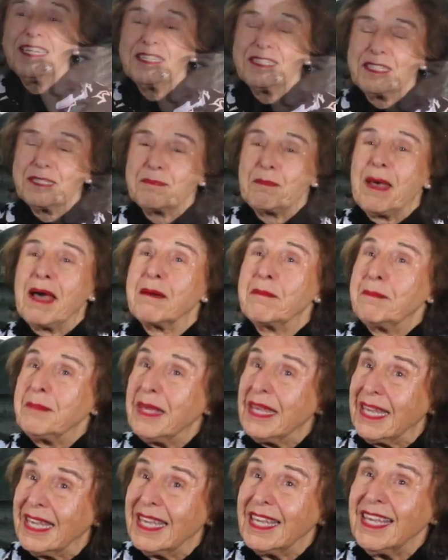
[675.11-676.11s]
That's about
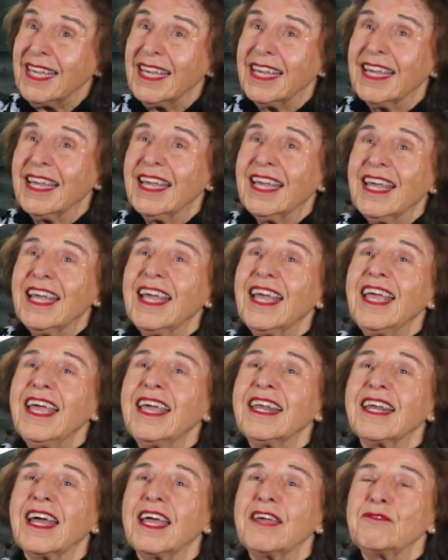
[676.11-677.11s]
me. Oh.
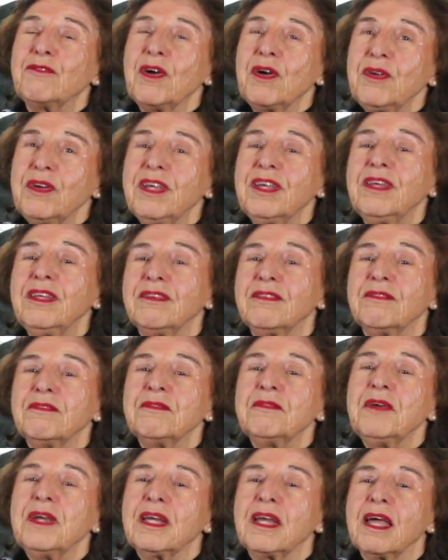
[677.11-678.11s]
And I wrote it
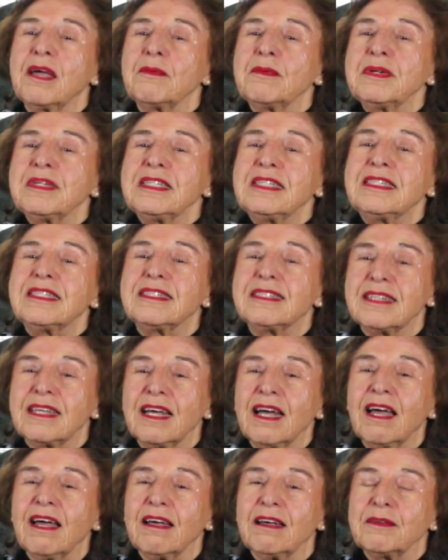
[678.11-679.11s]
when I was
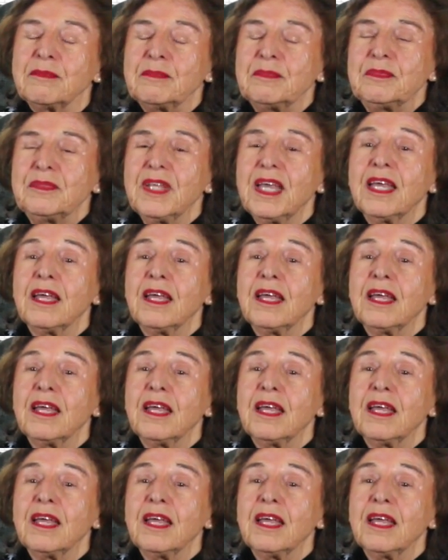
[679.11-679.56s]
um,